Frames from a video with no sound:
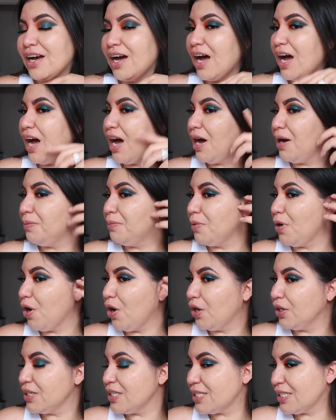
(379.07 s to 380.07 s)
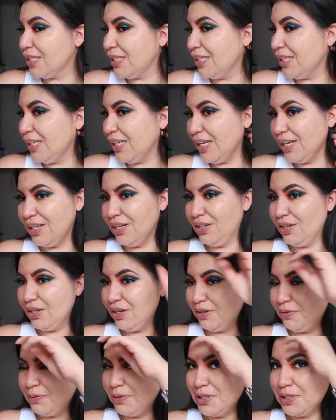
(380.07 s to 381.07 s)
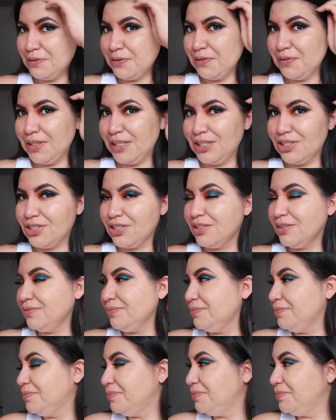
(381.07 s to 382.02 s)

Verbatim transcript: I'm honestly in love with this foundation.